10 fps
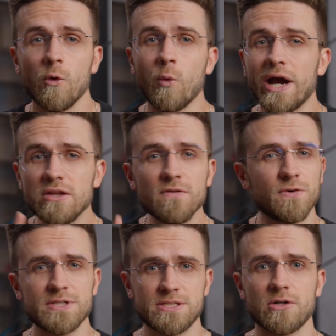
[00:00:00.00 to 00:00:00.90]
When you
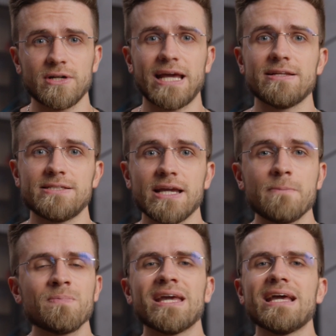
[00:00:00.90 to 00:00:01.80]
first start editing,
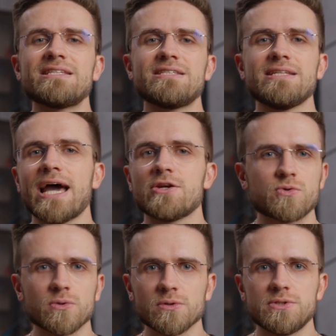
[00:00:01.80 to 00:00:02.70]
it's
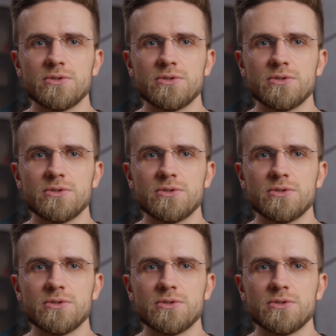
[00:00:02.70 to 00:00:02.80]
natural